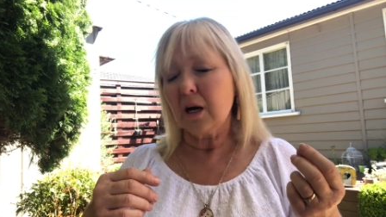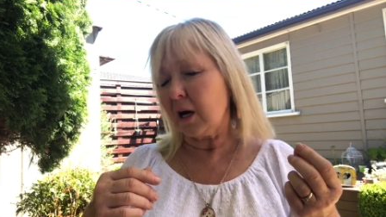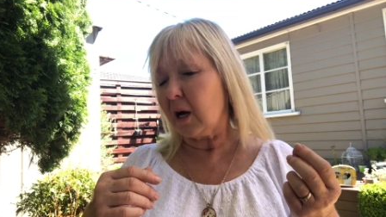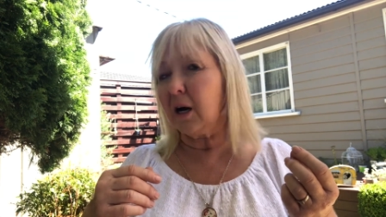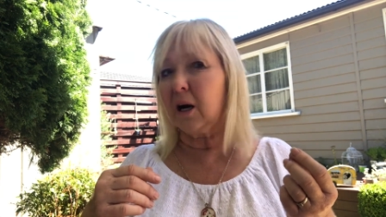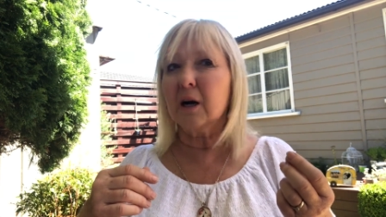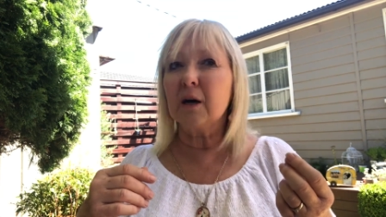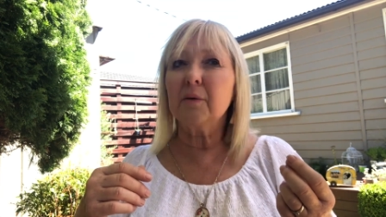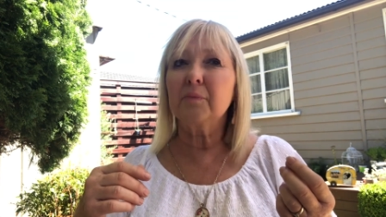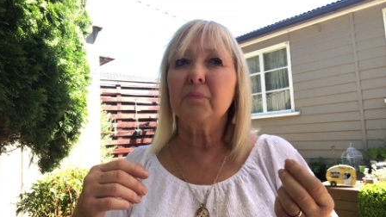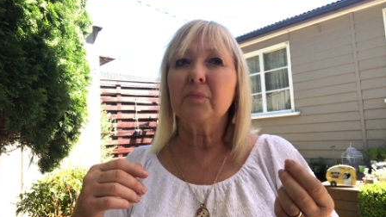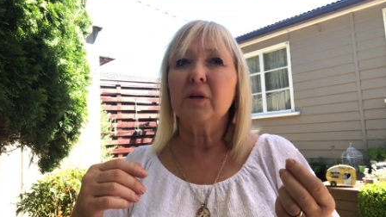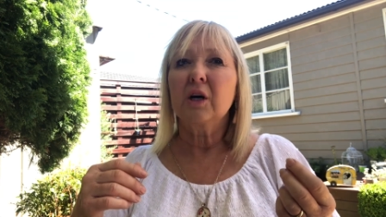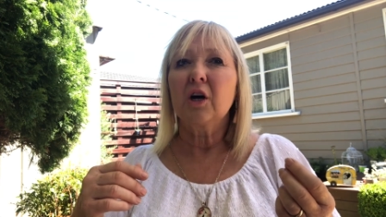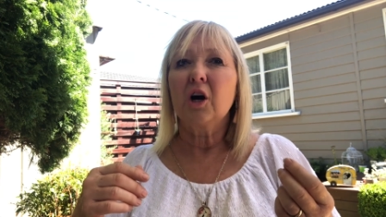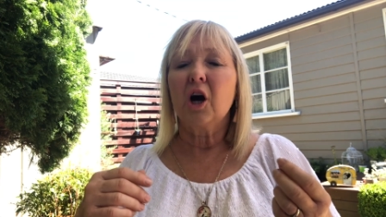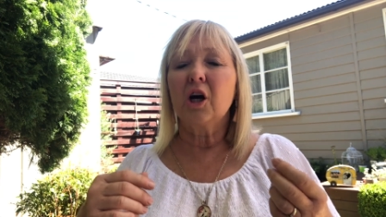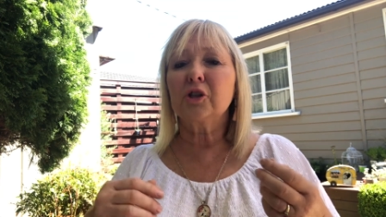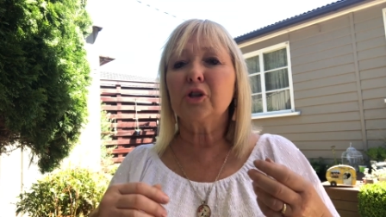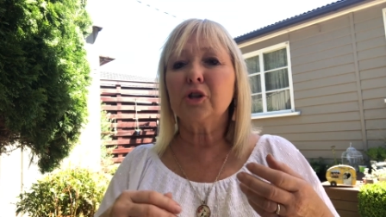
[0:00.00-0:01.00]
Um,
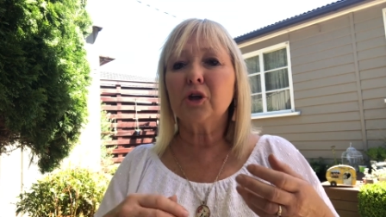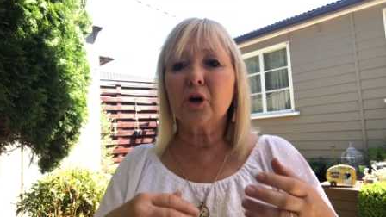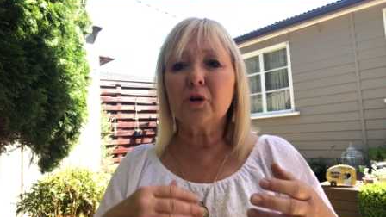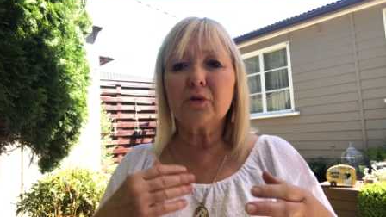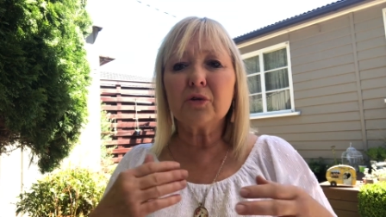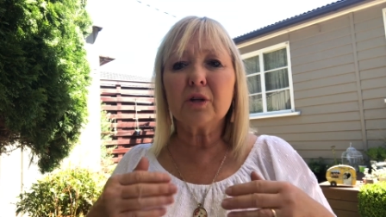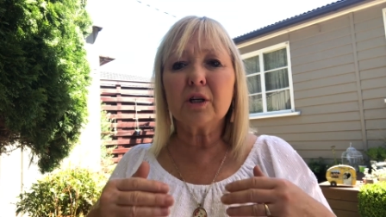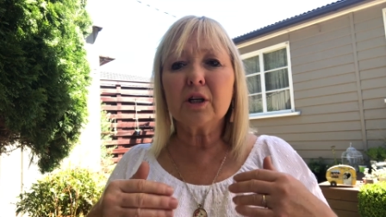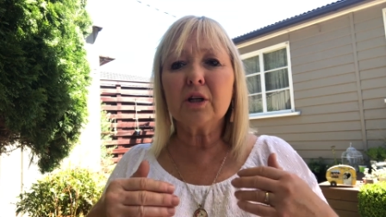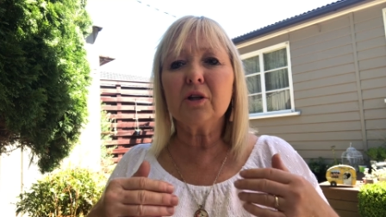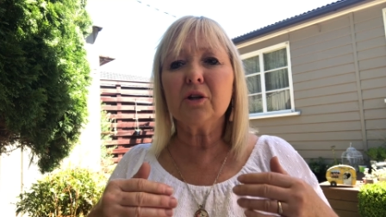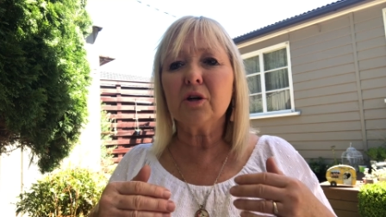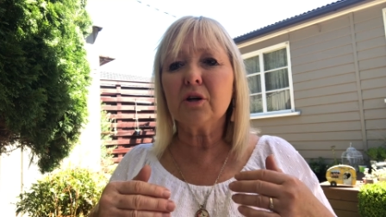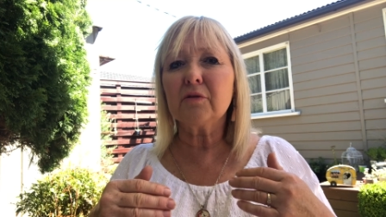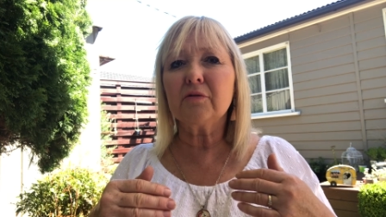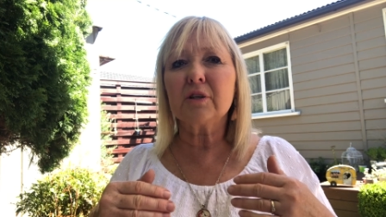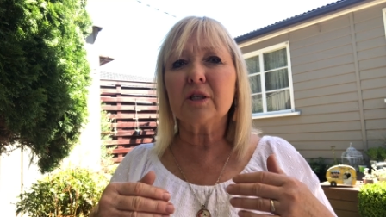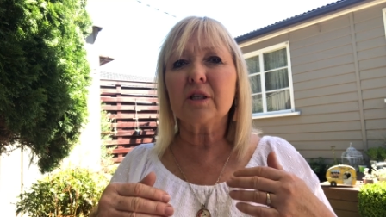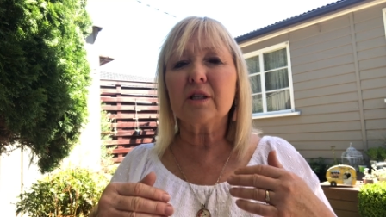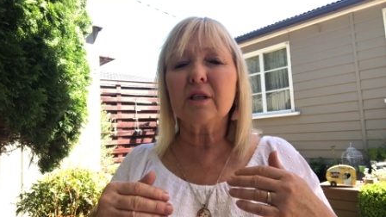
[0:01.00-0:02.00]
I don't think a lot
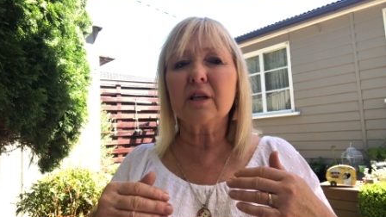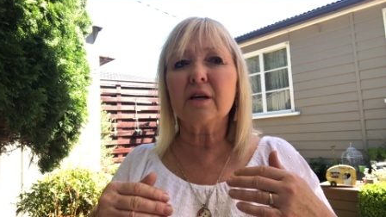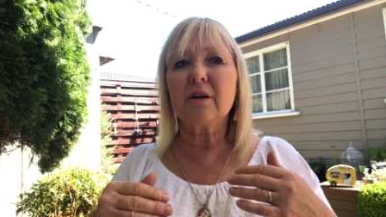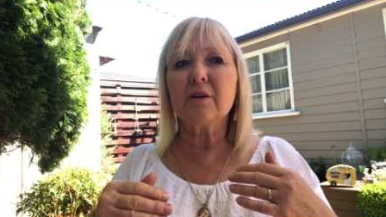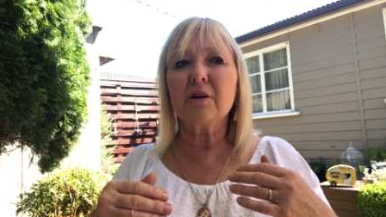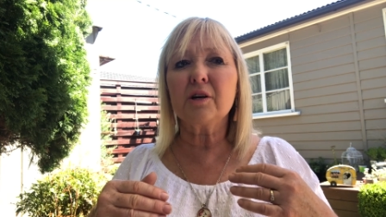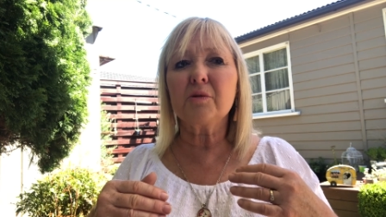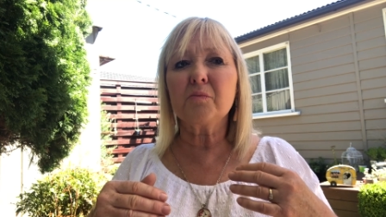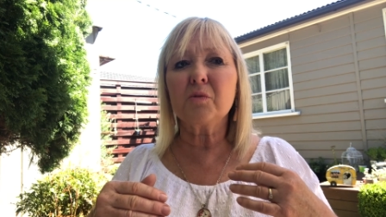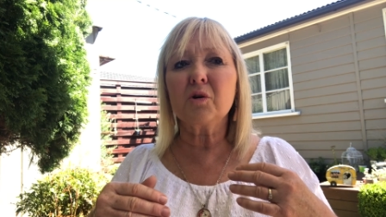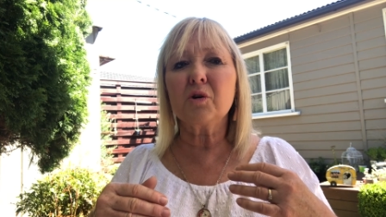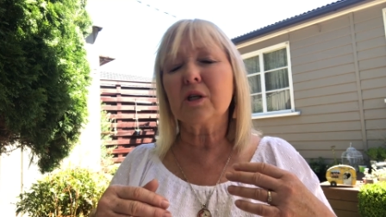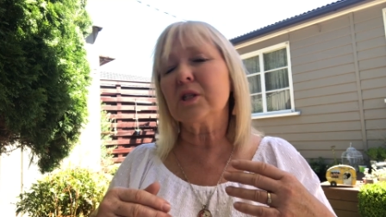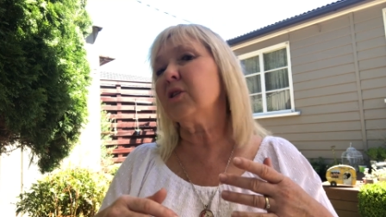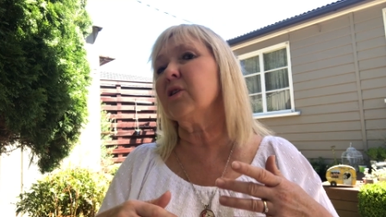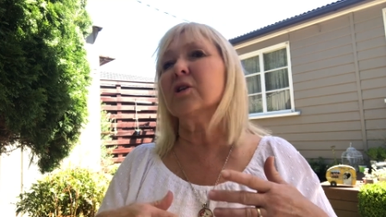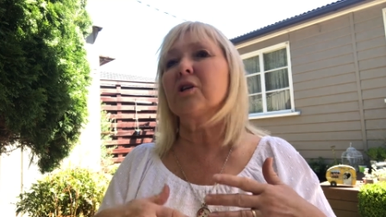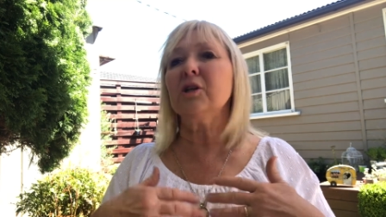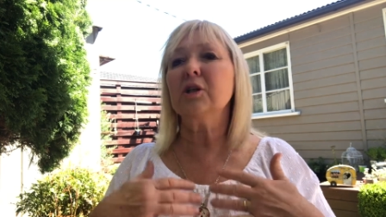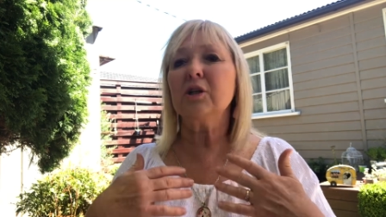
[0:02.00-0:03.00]
of us are there anymore. I
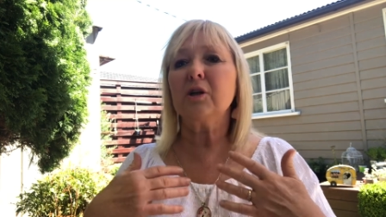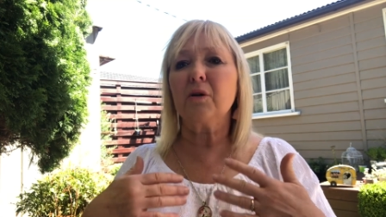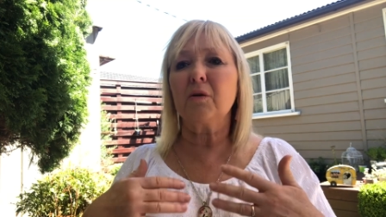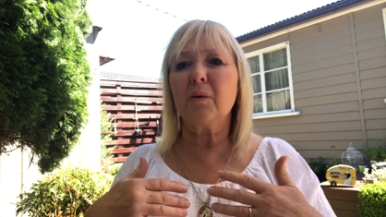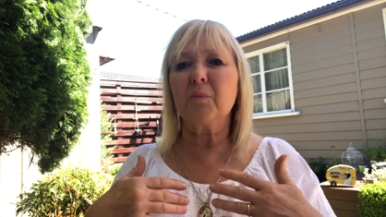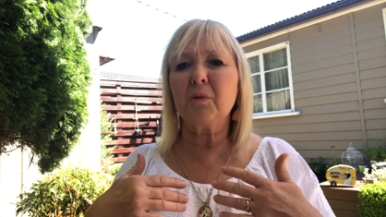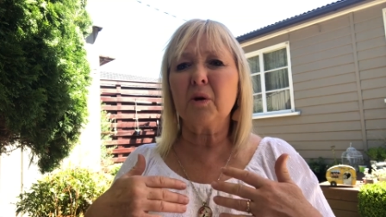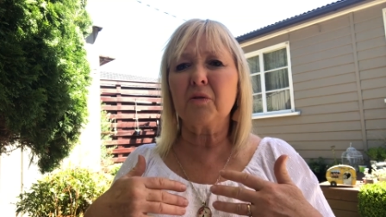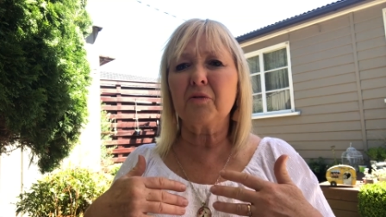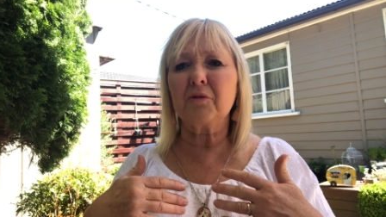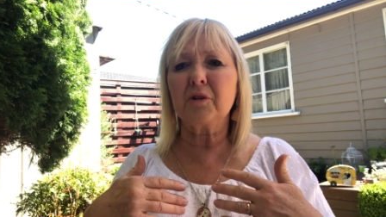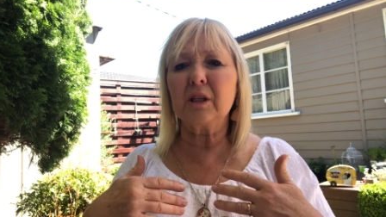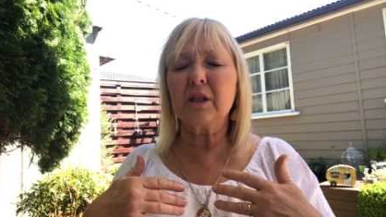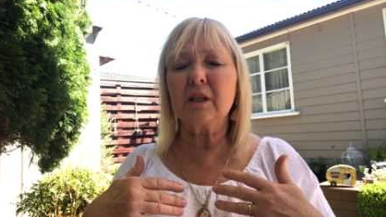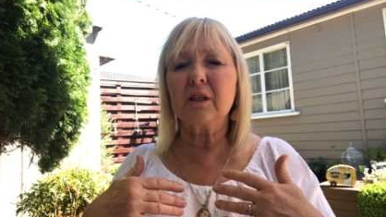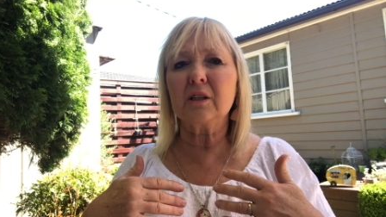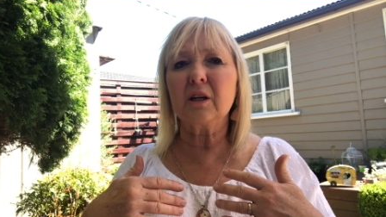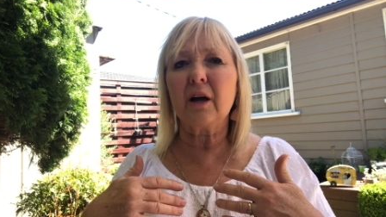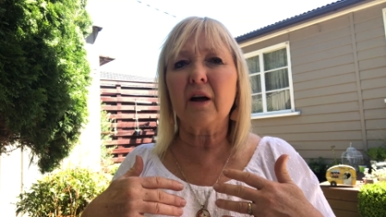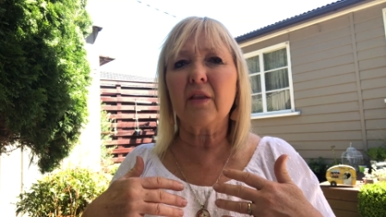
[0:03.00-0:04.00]
certainly know I'm not
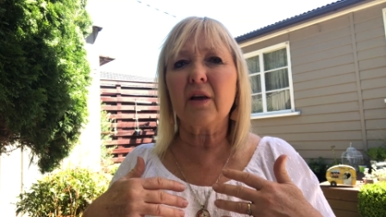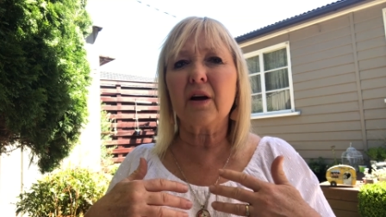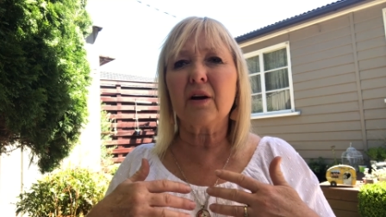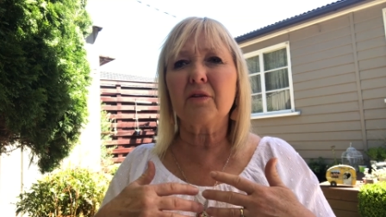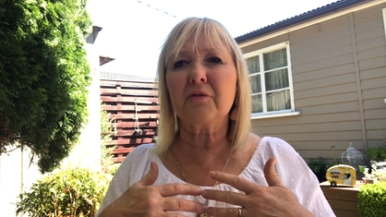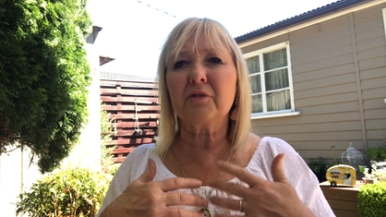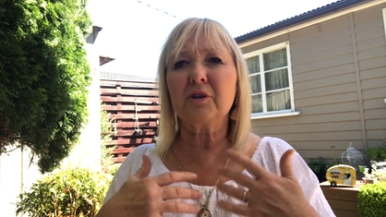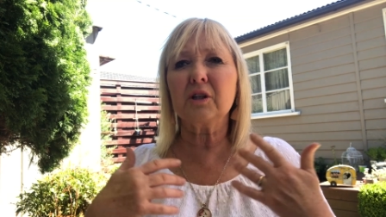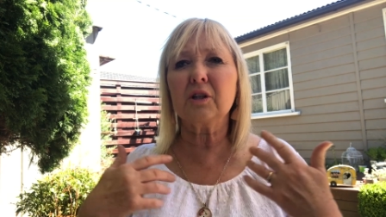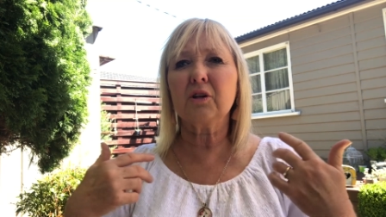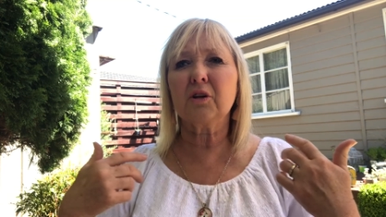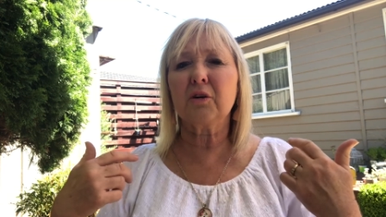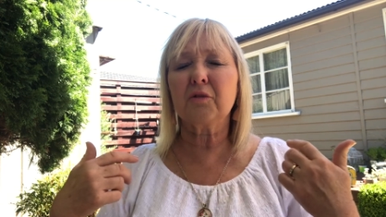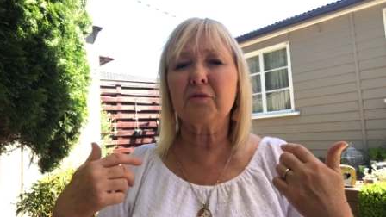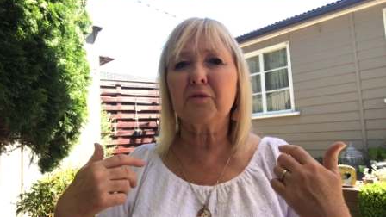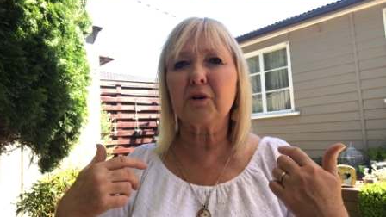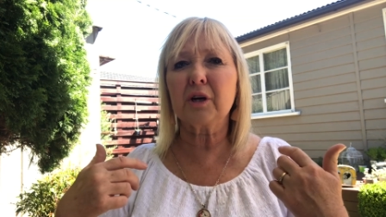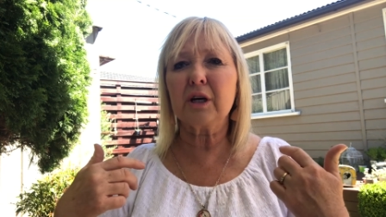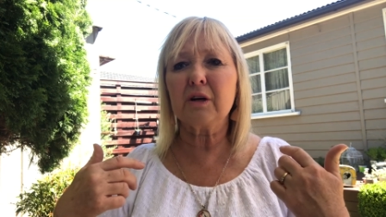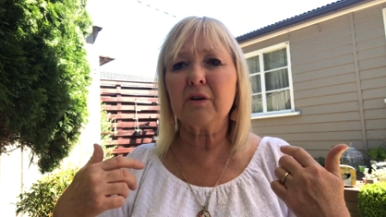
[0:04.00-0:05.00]
feeling like that. I feel a lot
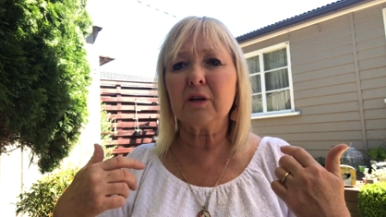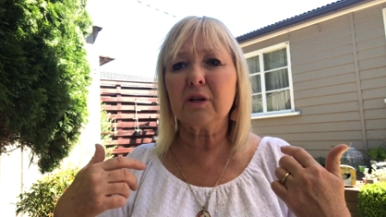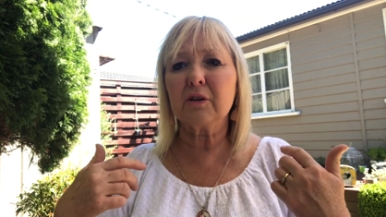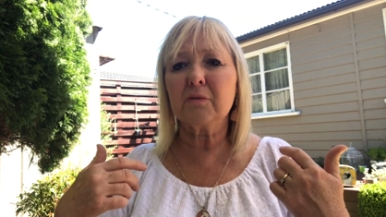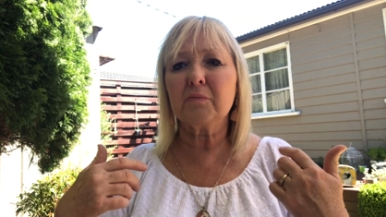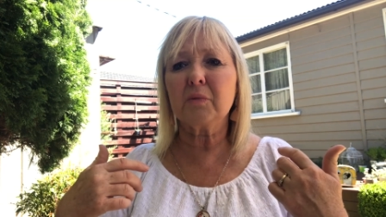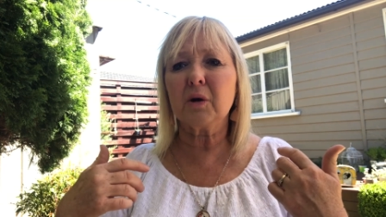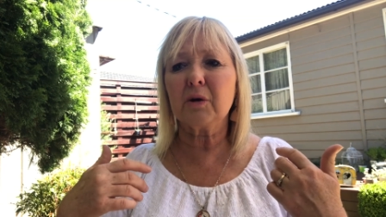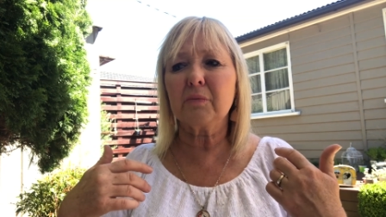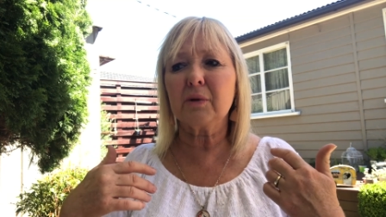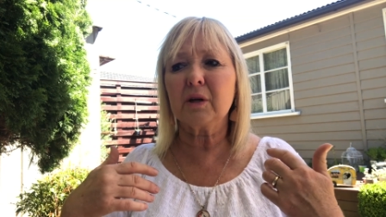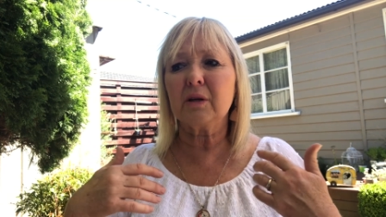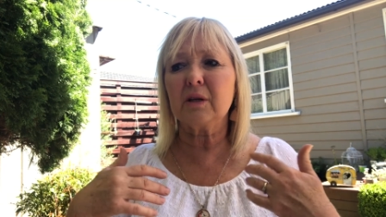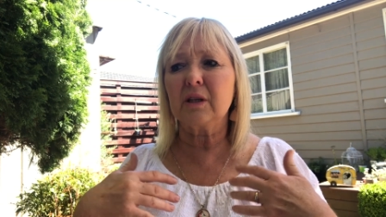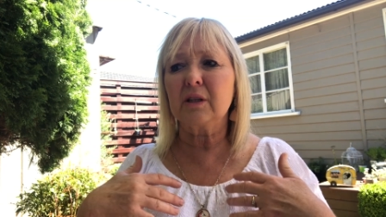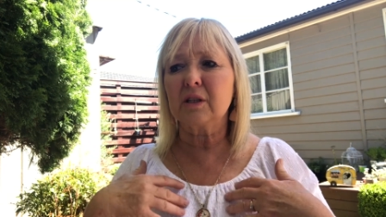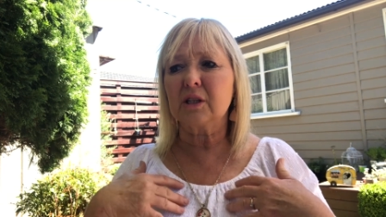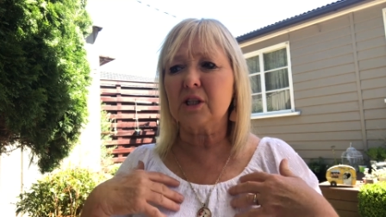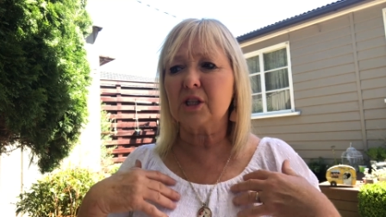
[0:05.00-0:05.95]
freer at the moment in the